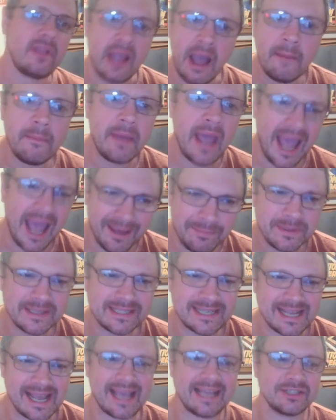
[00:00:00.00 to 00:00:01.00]
I'm happy
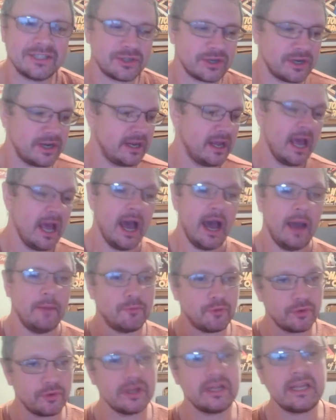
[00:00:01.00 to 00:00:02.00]
to answer it.
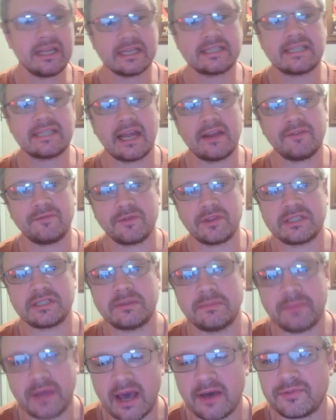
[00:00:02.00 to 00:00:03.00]
I'm really excited for this
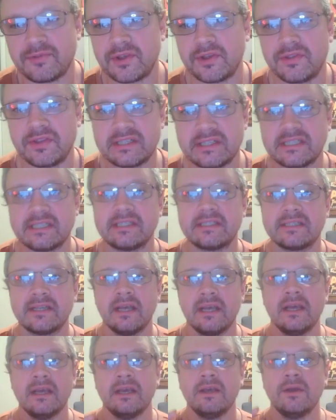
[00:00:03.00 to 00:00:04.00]
to be out there. This
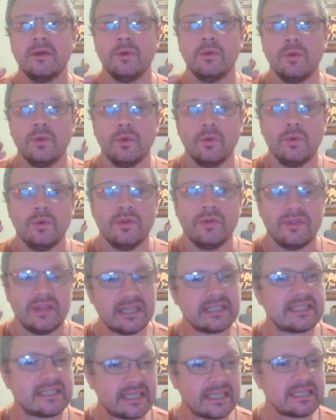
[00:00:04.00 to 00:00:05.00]

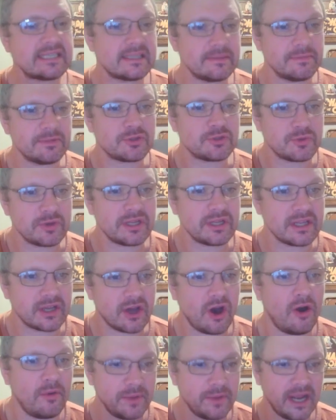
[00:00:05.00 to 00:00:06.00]
system is really the
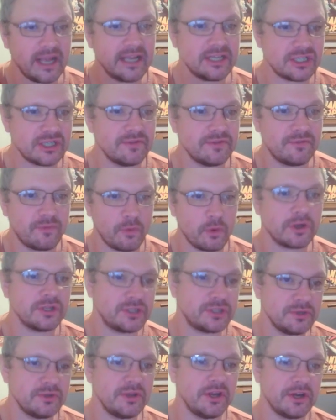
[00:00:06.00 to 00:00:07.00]
culmination of
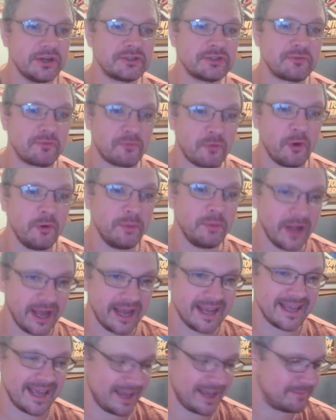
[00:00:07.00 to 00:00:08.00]
42 years of
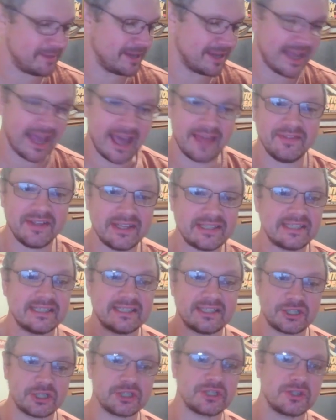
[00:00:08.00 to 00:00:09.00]
role-playing gaming, and this
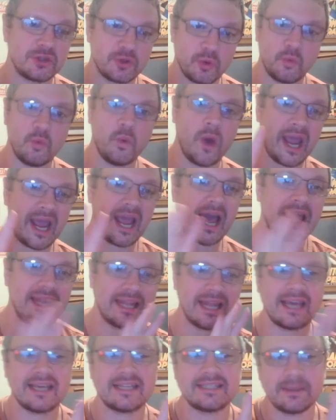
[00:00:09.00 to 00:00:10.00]
is just the way I
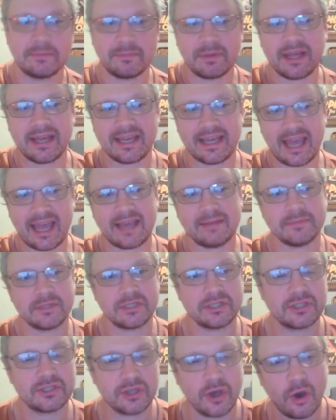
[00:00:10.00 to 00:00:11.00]
like to play games.
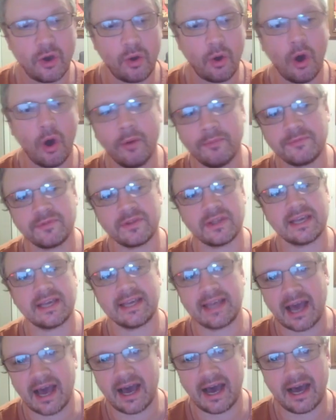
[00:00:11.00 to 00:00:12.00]
So
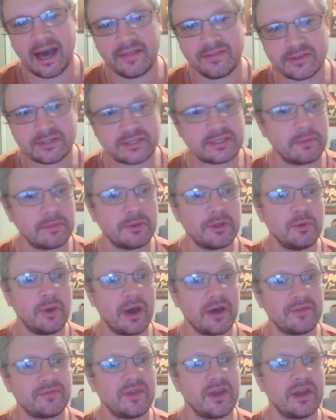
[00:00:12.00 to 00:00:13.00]
hopefully there's some of you
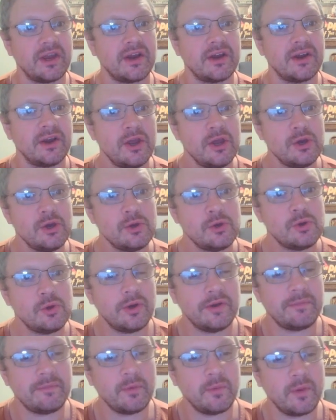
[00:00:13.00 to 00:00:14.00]
out there who
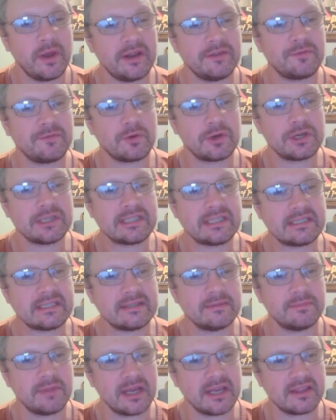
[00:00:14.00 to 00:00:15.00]
have been waiting for a
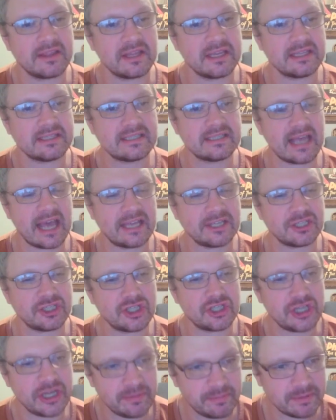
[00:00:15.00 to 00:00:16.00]
system like this, as
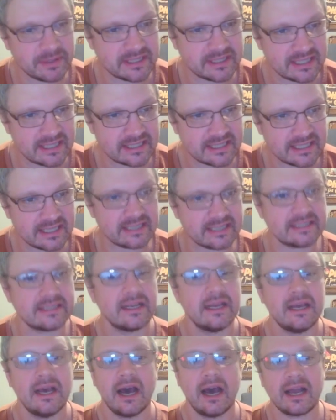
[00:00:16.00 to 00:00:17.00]
cheap as this is.
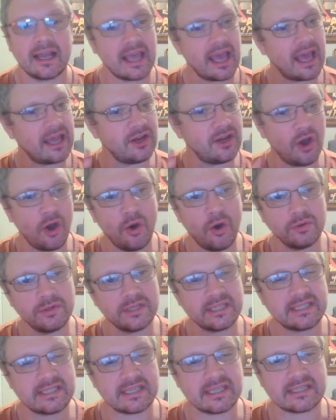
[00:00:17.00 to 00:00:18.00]
Again,
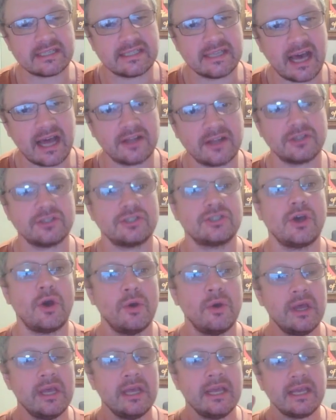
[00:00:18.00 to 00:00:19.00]
only $6.
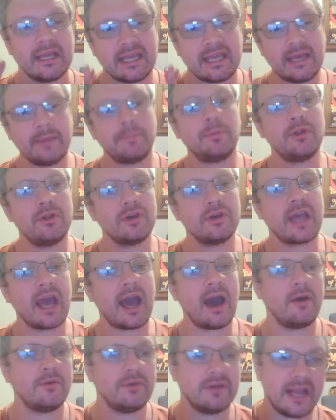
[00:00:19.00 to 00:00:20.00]
So keep a
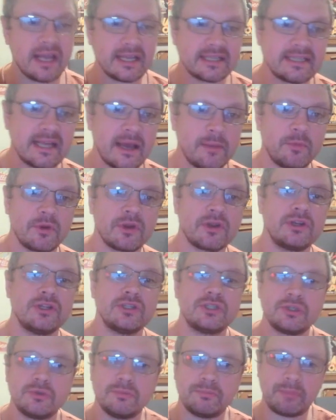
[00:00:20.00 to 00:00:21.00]
lookout. Next time we're going to
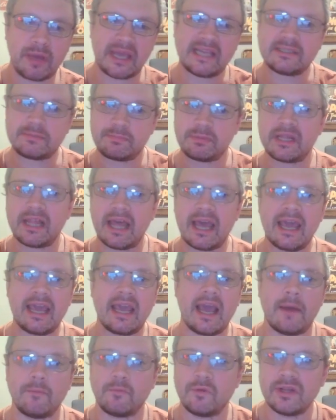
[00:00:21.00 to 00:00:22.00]
do base
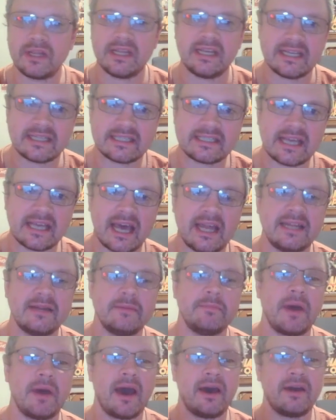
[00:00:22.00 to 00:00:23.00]
play. I'm really excited
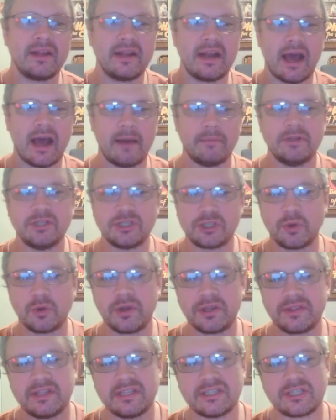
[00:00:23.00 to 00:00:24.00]
about it. I'm
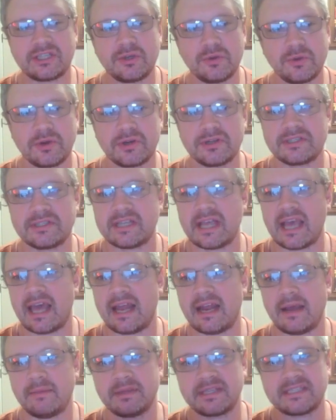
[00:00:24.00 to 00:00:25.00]
enjoying these tours,
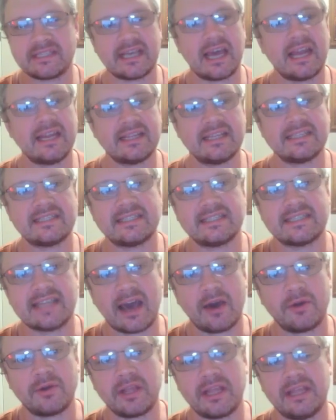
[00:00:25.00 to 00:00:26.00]
and I'm excited this is
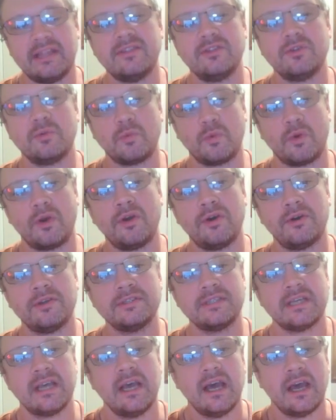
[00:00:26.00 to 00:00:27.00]
out in the
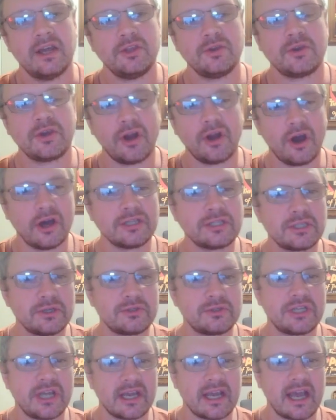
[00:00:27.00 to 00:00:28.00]
world. You can also
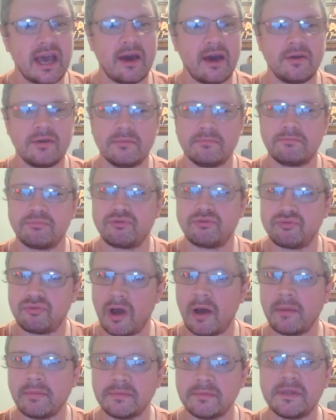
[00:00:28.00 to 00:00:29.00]
check out,
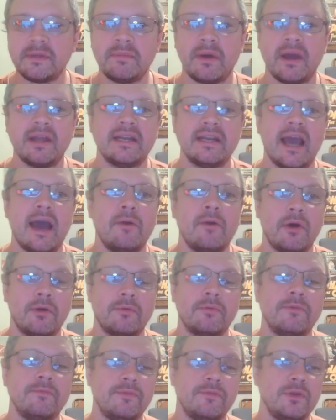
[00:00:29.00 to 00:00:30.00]
probably by now, a
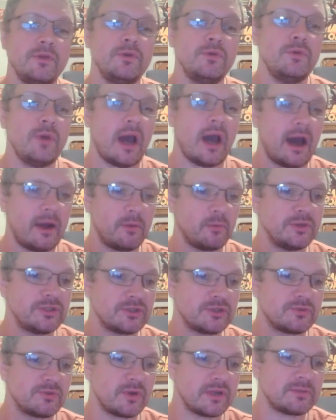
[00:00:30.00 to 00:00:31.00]
review on
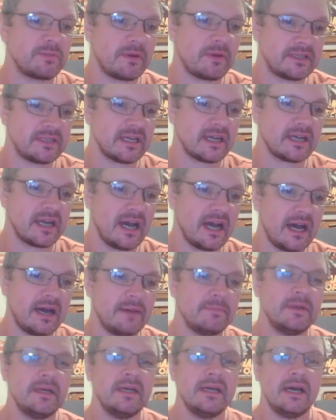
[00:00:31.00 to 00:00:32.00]

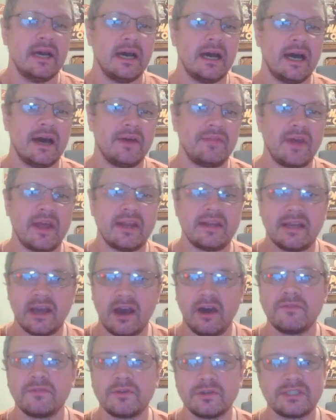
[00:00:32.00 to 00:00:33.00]
wizardsrespot.com that
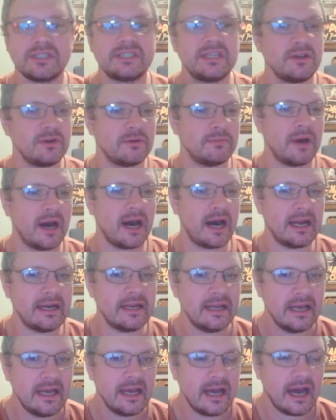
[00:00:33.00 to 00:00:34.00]
covers single mod,
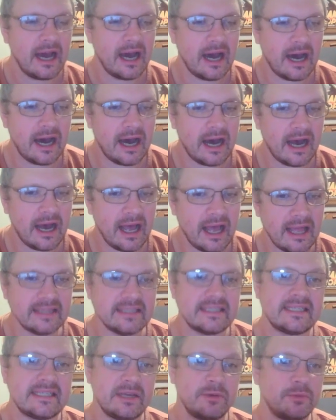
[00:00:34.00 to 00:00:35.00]

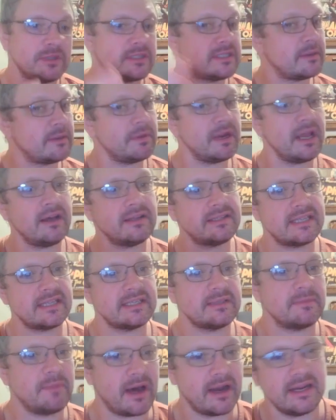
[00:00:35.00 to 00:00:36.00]
and see what somebody else
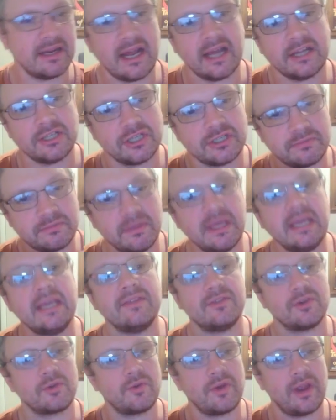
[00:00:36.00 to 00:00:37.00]
says about it, not just me,
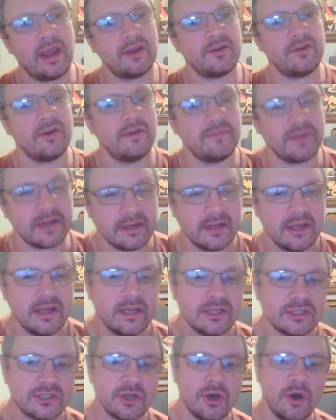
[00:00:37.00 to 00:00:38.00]
the creator of it.
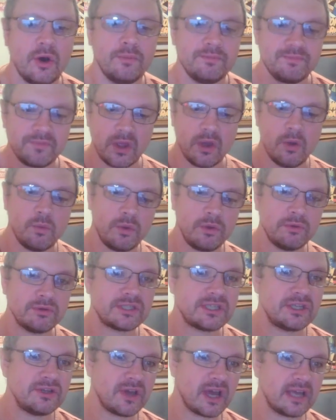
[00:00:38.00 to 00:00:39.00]
So we will
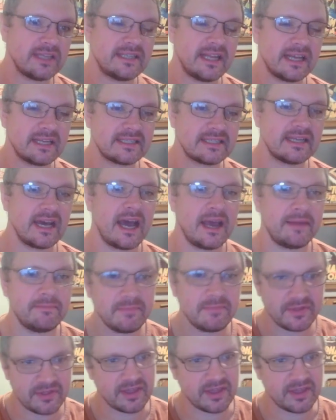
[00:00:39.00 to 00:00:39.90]
see you guys next time.